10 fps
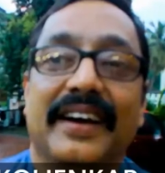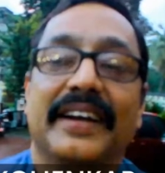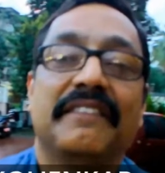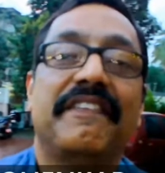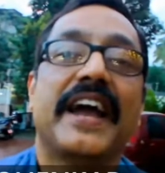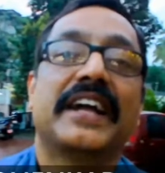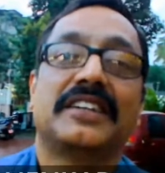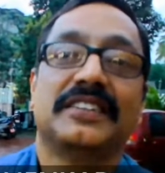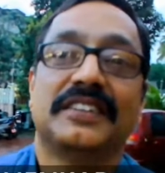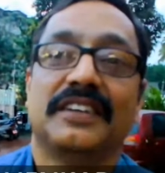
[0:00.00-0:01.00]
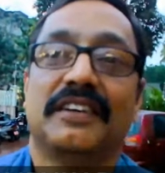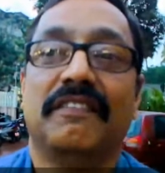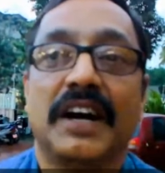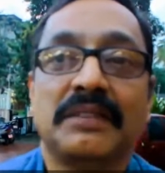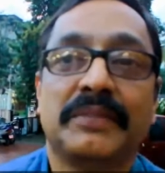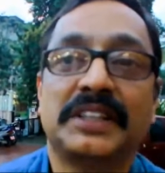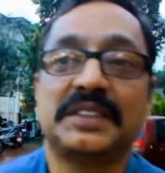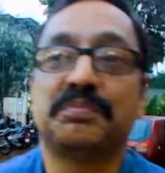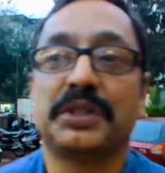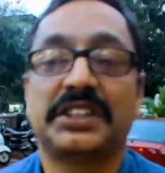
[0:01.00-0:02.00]
In fact, one
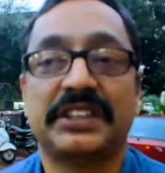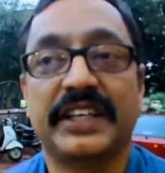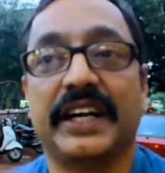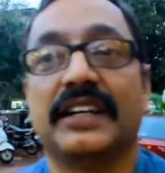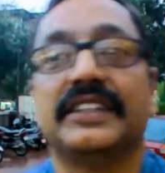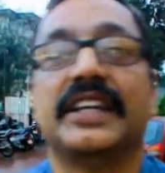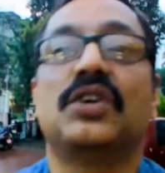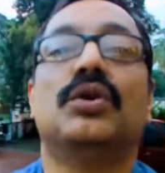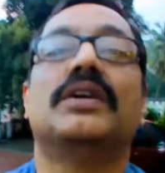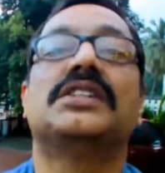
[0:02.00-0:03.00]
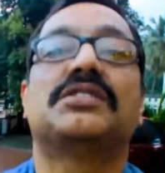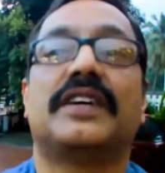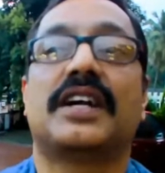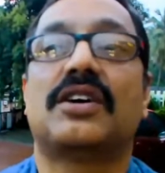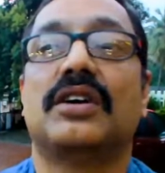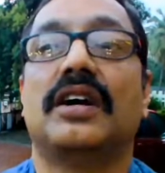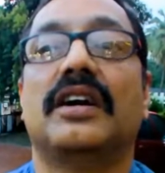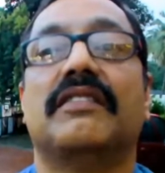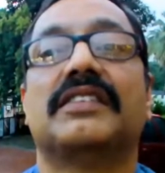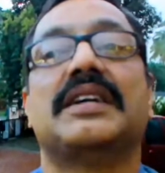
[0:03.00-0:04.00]
must appreciate that Goans work
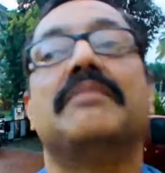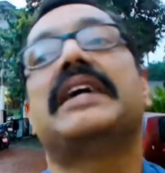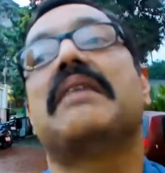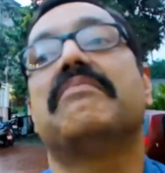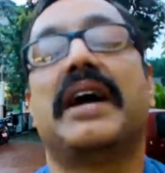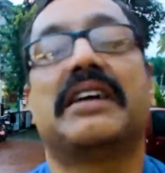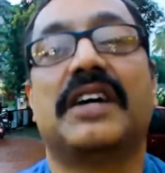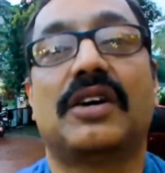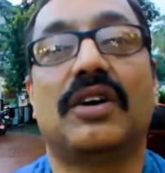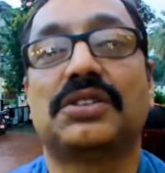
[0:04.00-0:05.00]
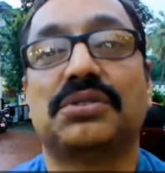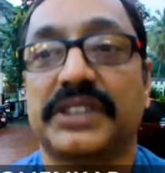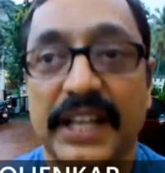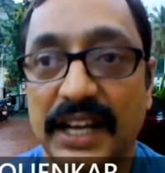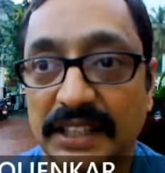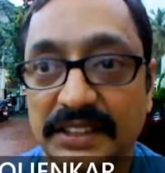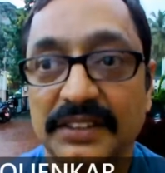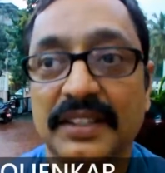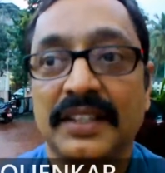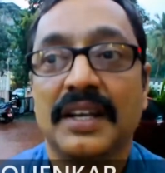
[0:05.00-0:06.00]
sometime back were called Sushegads.
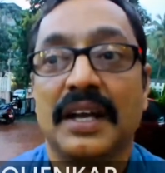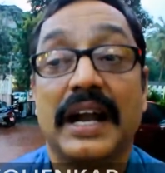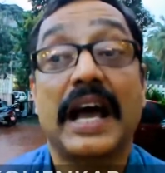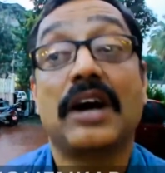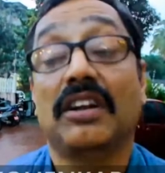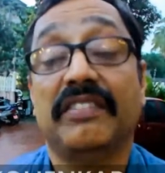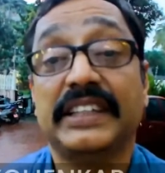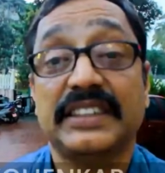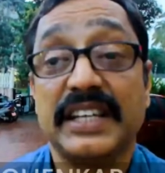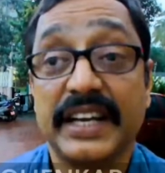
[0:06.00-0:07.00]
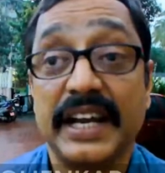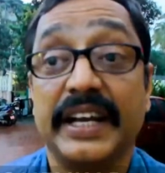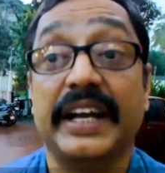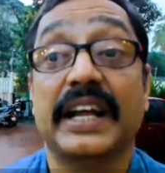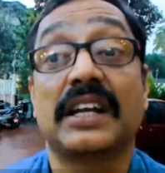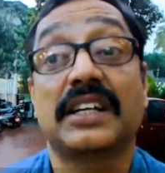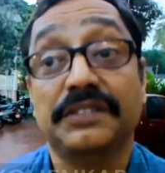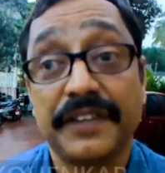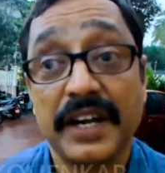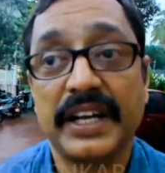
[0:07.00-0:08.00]
And I always contended and
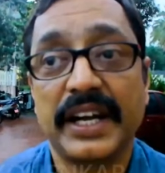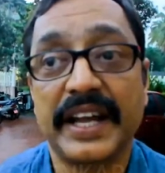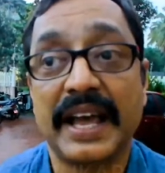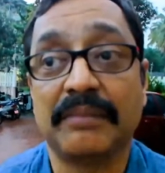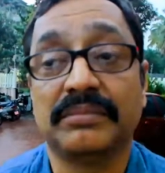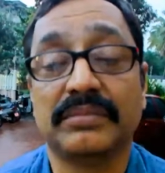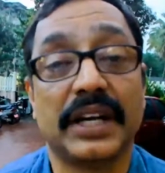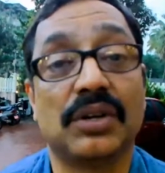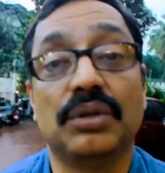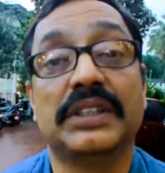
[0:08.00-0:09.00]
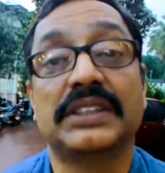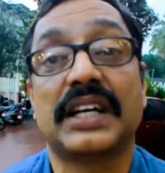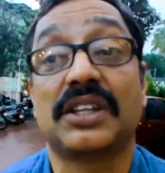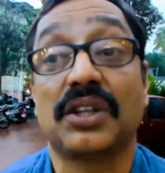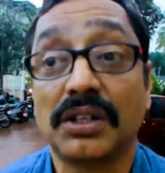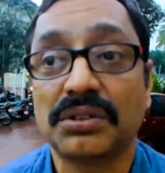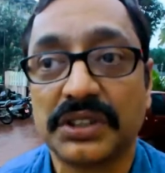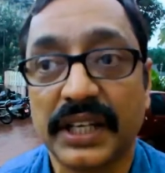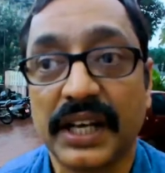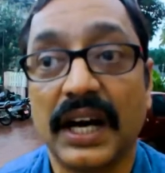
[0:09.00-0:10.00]
confronted them that Goans are not
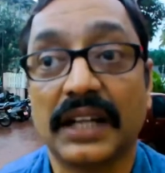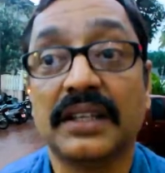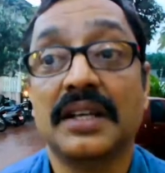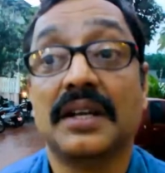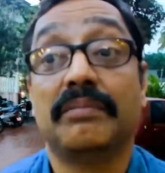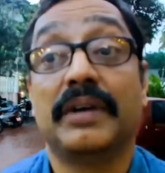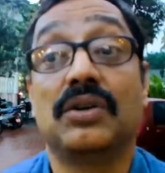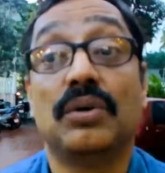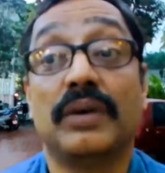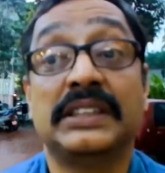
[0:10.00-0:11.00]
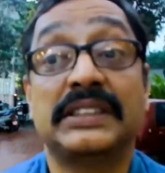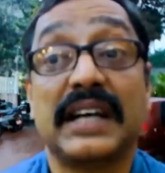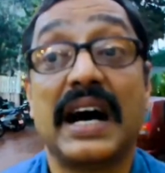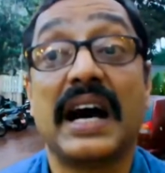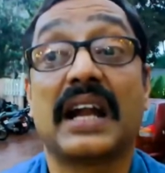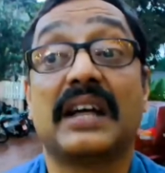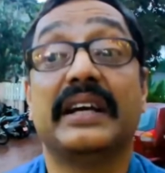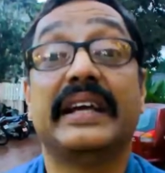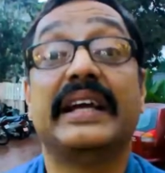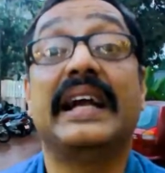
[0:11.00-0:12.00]
Sushegad, but Goans are
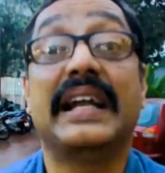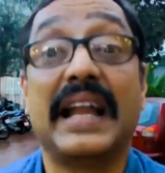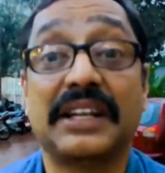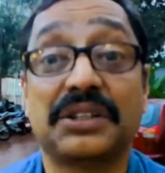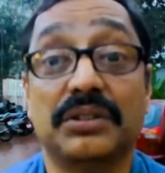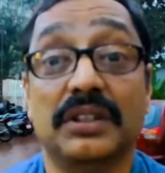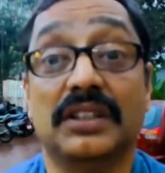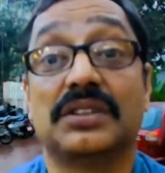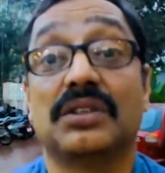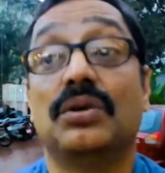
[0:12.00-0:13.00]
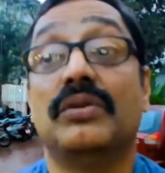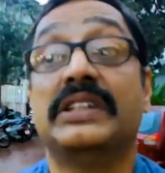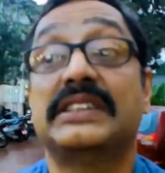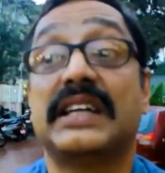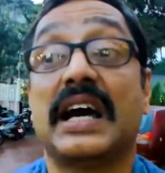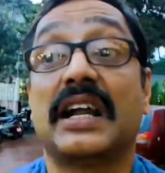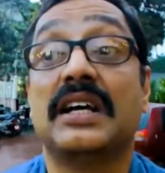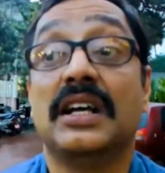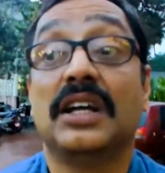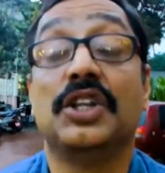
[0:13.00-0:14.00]
intellectuals, Goans are
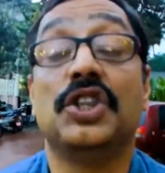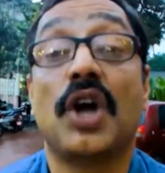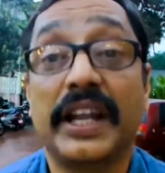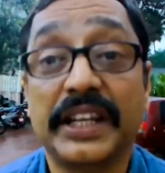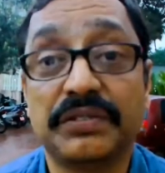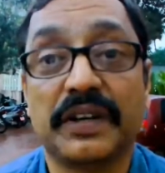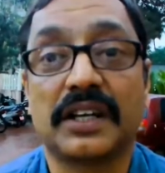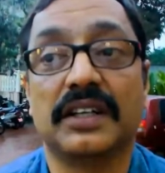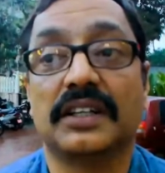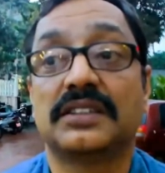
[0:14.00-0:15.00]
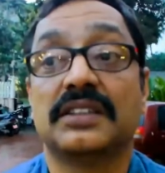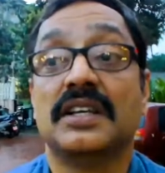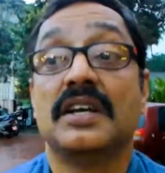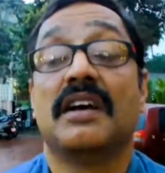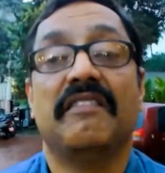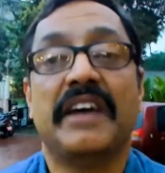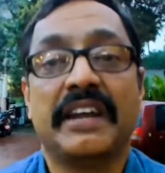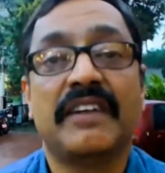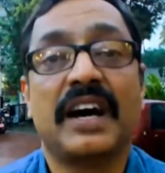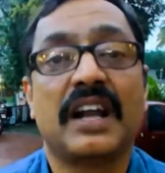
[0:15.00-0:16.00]
knowledge workers.
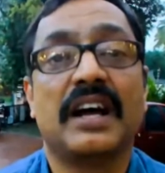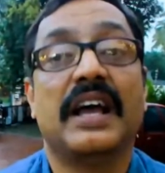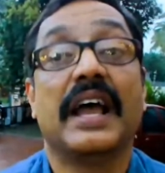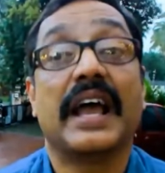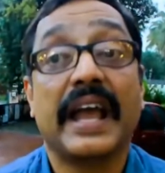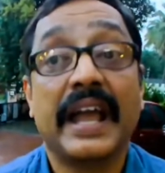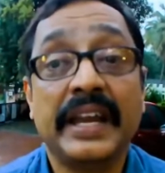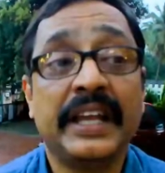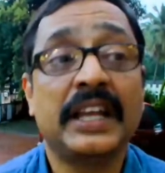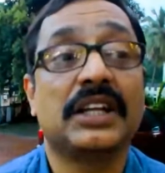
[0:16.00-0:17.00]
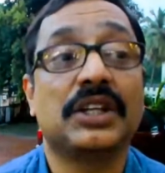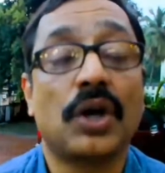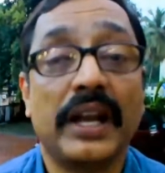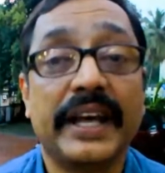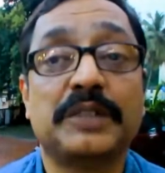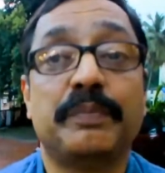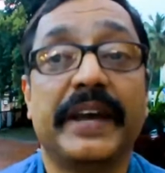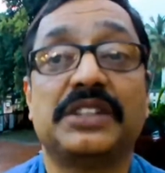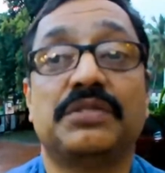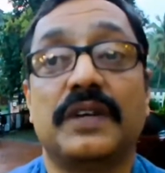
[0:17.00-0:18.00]
Whenever any knowledge
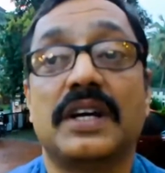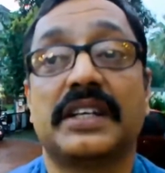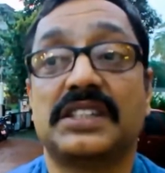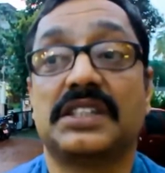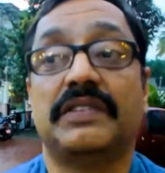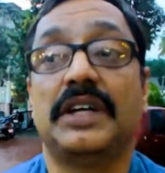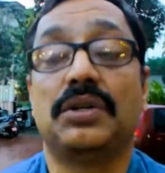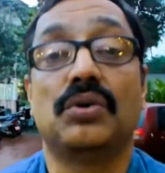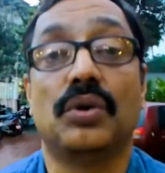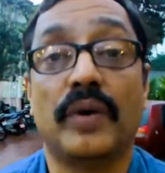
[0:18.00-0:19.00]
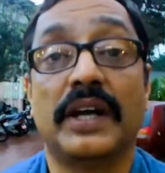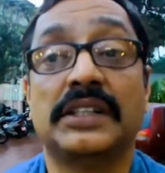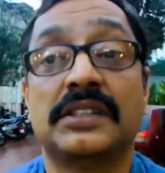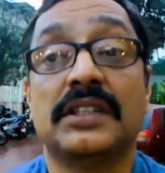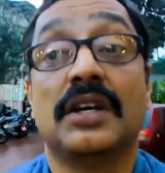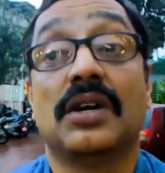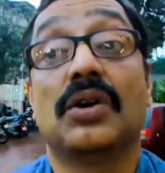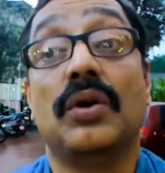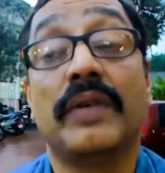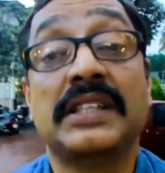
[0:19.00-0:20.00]
based work is given to Goans,
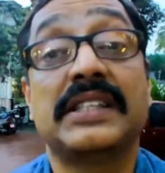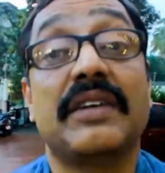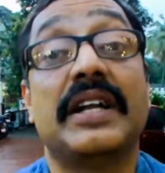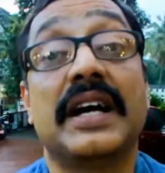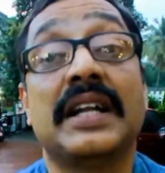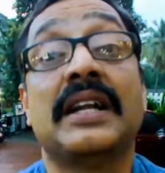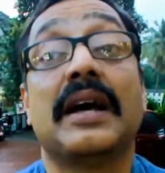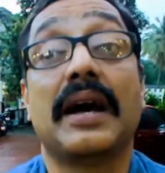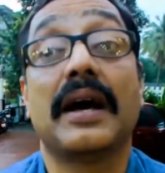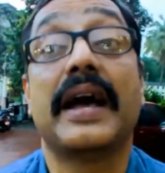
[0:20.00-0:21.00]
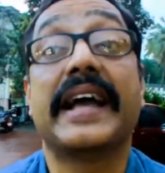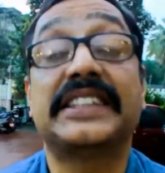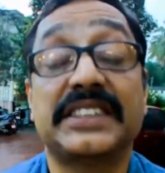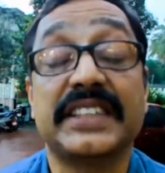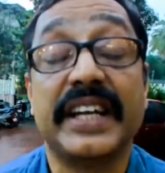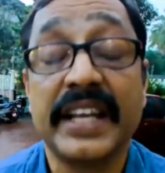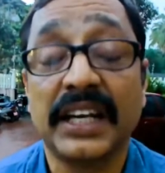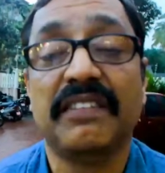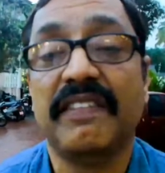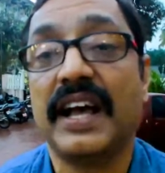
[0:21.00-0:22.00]
Goans have done
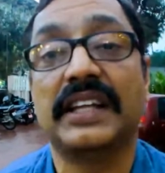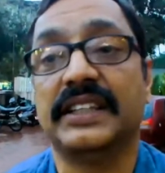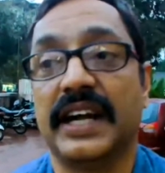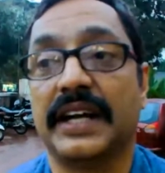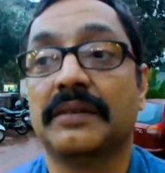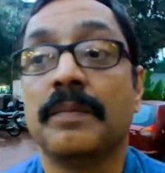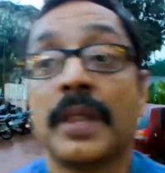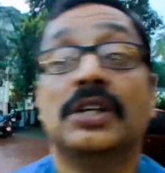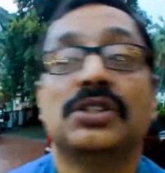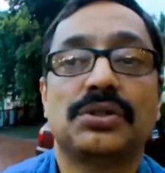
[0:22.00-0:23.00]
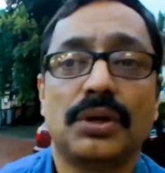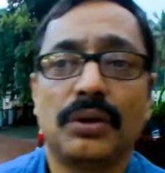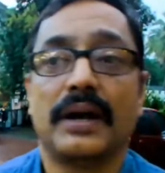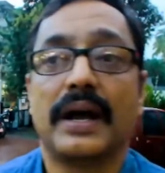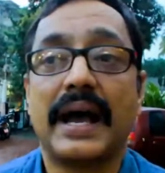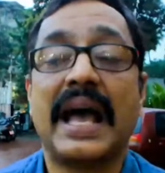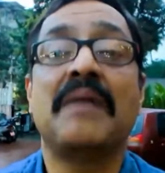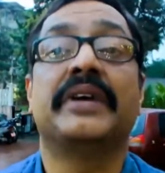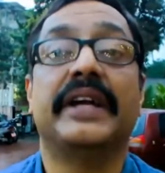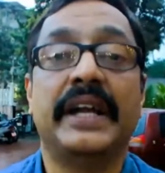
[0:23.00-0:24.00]
exceedingly well in that. So
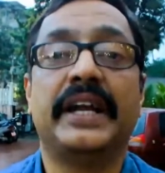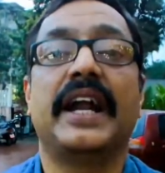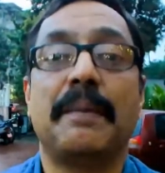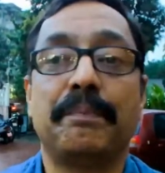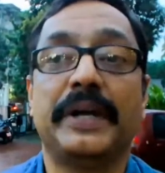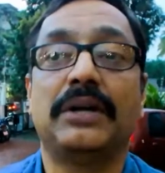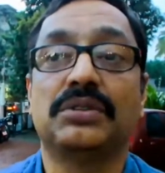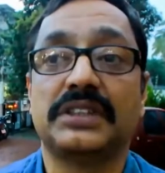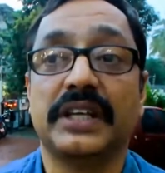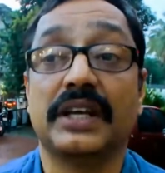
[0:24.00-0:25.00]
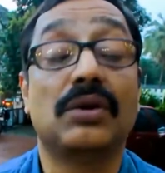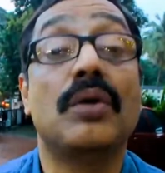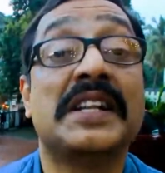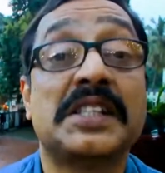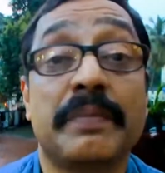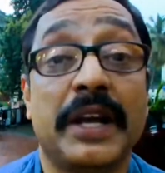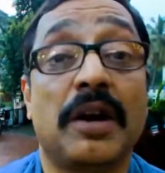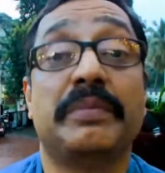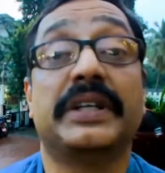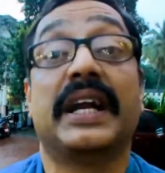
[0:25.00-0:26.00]
I'm indeed happy to see Goans may
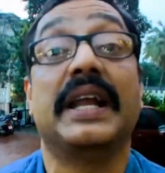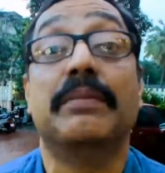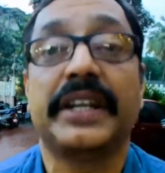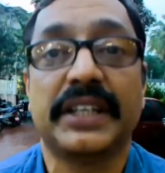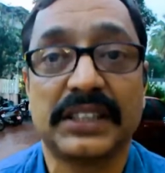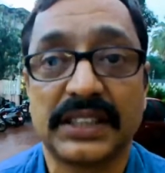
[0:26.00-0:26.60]
not be a laborious